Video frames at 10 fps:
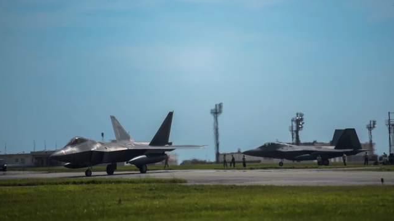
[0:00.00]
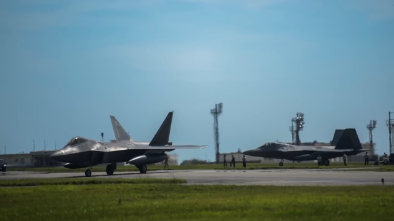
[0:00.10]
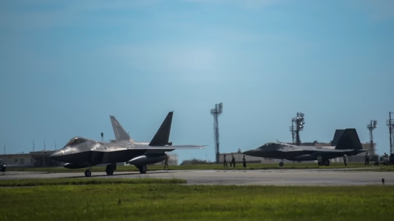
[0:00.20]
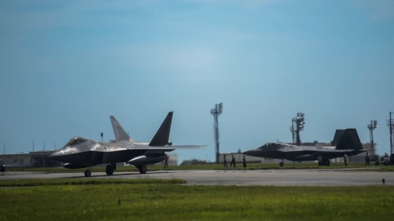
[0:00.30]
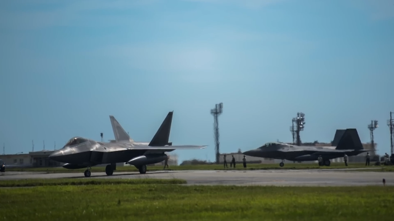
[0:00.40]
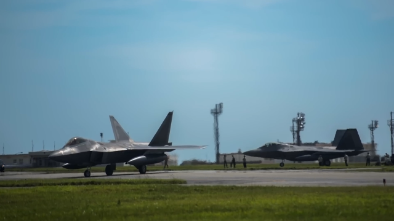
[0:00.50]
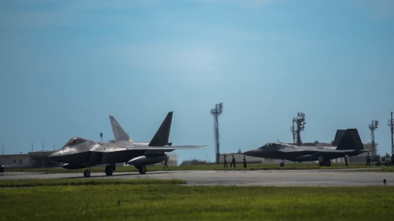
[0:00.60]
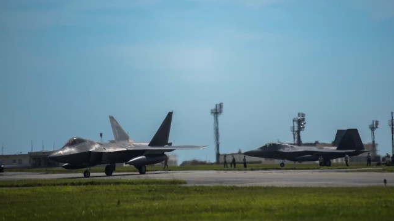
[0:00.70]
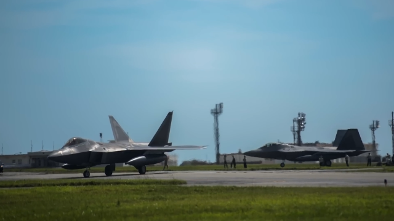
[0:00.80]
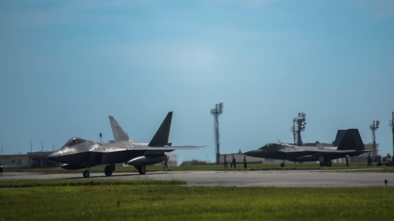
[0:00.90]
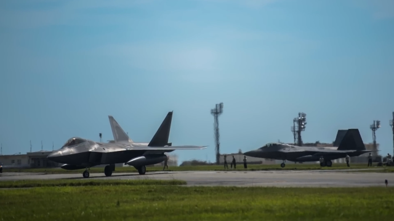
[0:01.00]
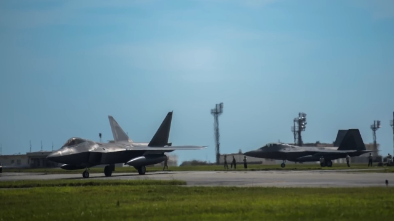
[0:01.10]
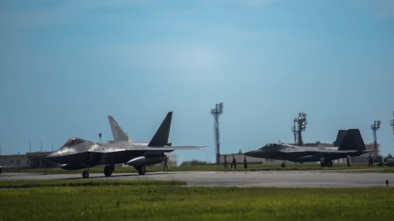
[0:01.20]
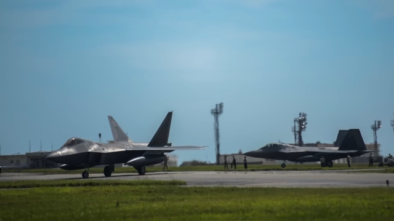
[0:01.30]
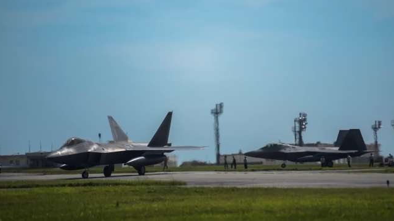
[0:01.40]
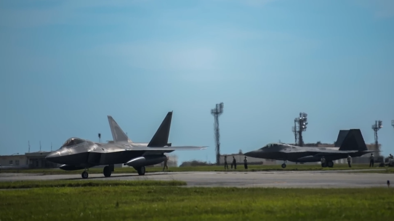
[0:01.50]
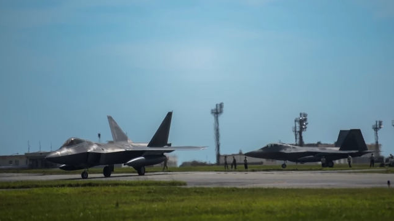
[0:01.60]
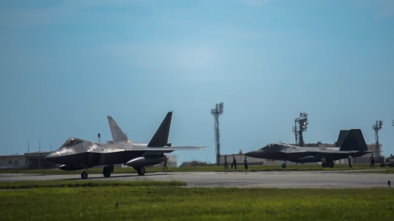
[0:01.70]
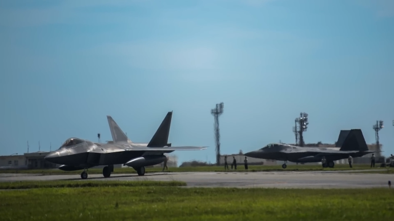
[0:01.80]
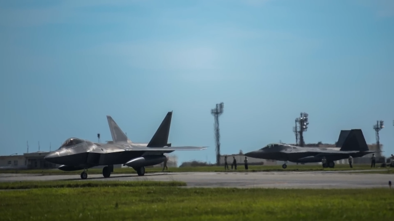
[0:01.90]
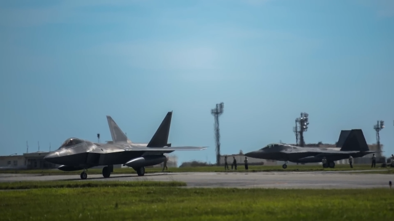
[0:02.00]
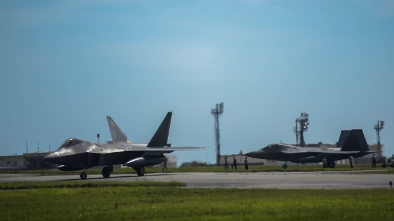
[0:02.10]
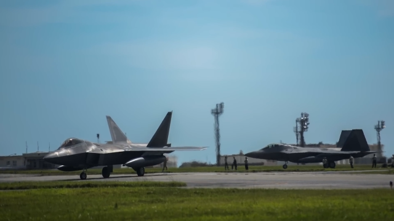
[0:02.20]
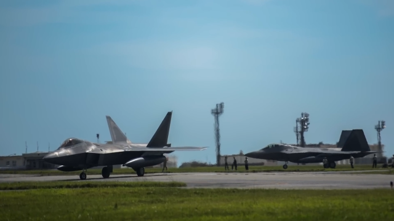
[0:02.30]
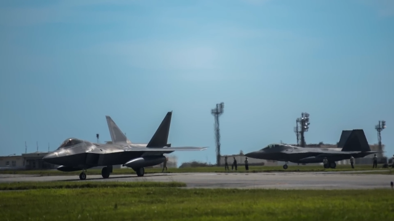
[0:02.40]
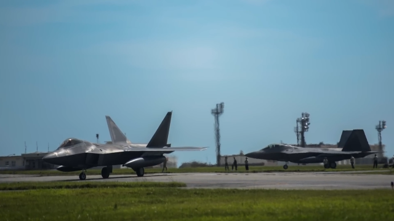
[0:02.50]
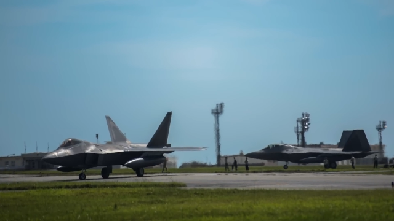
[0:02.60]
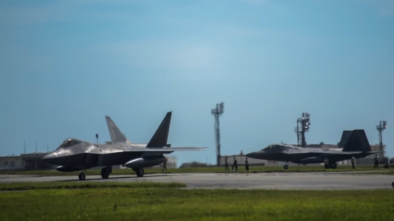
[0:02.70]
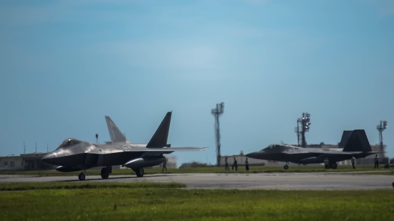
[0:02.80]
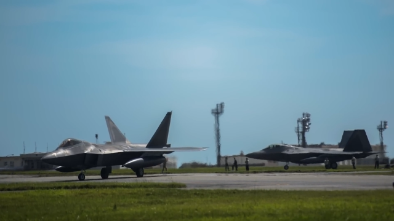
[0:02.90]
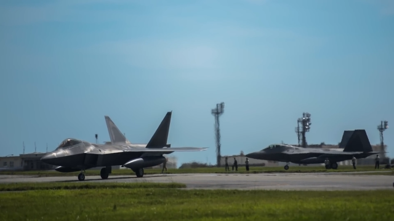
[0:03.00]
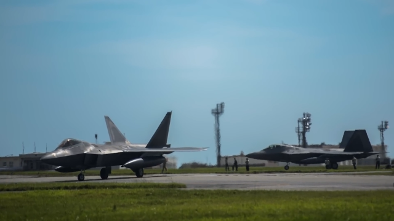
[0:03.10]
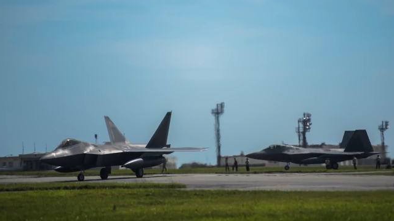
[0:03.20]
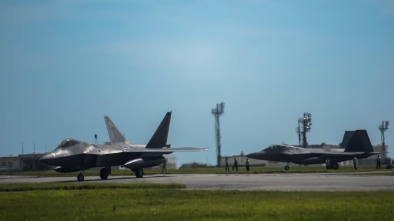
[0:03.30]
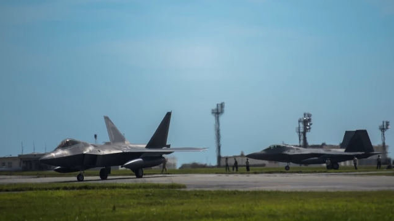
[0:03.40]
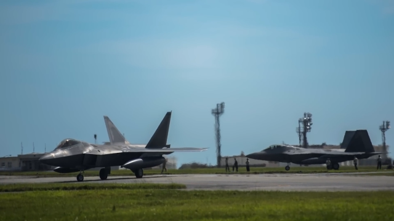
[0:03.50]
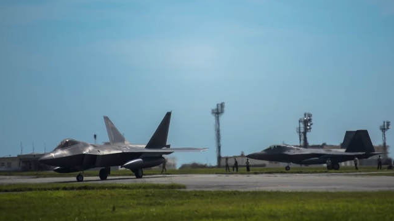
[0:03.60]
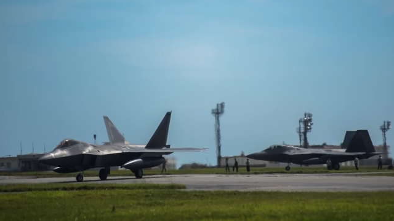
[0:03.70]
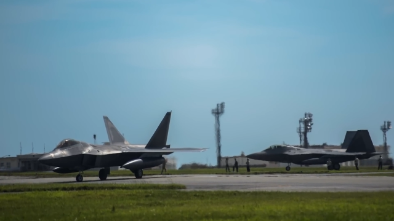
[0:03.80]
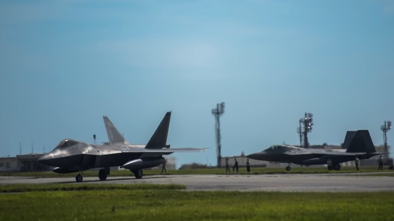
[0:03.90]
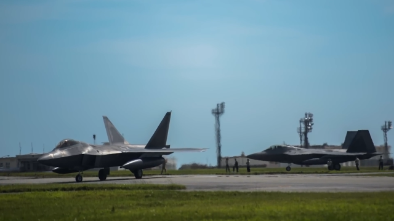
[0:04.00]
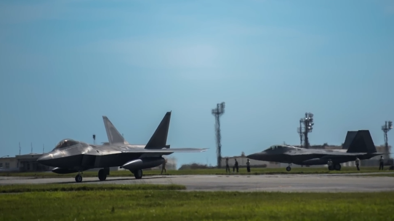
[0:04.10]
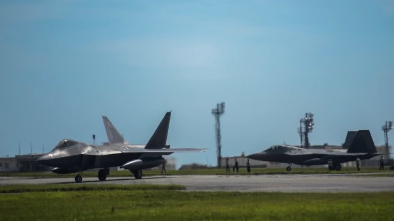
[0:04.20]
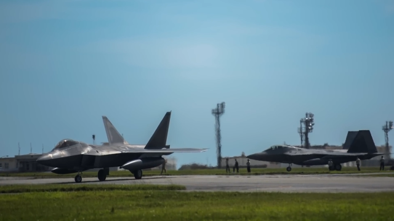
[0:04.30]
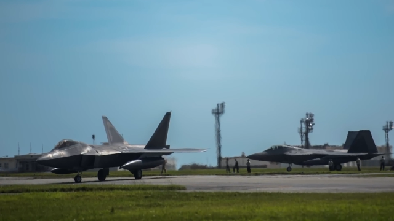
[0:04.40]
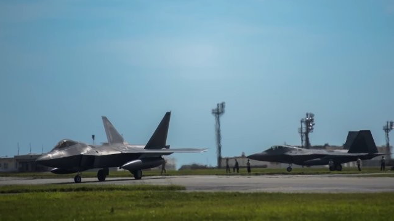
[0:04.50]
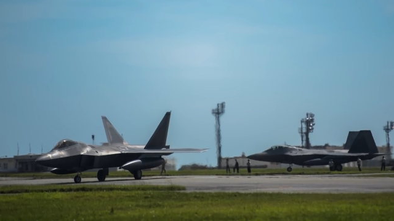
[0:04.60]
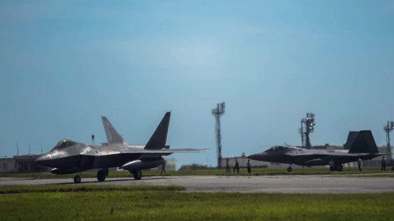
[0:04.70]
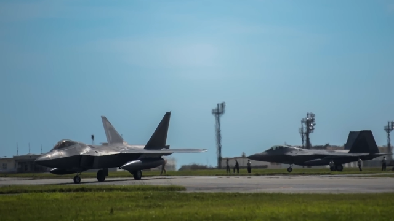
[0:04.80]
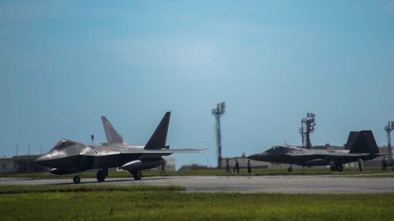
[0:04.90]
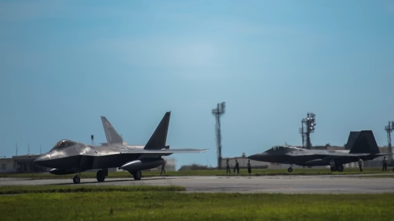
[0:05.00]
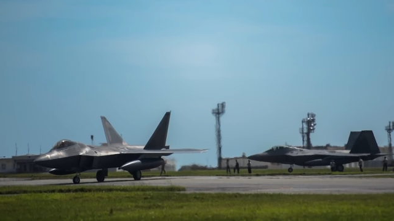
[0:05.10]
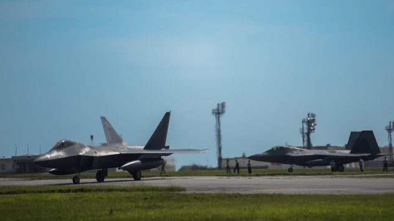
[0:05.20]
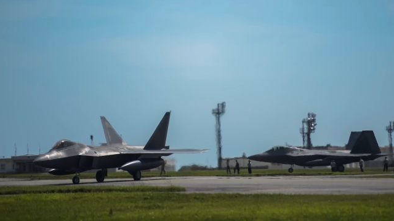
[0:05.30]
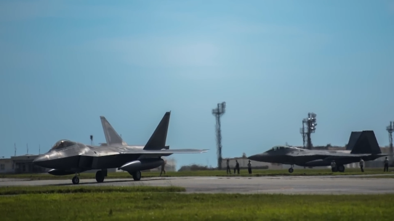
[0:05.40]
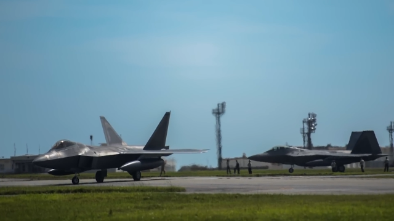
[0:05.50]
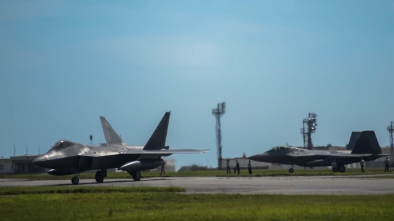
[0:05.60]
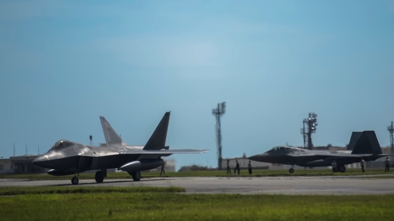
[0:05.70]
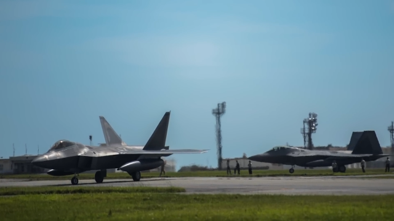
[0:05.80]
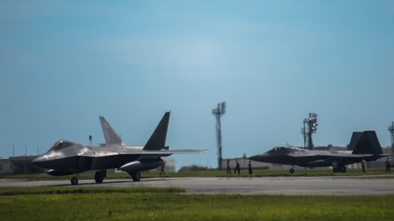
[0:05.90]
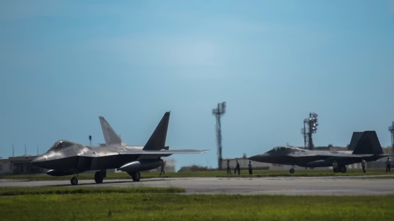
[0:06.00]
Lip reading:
[unreadable: no face in view]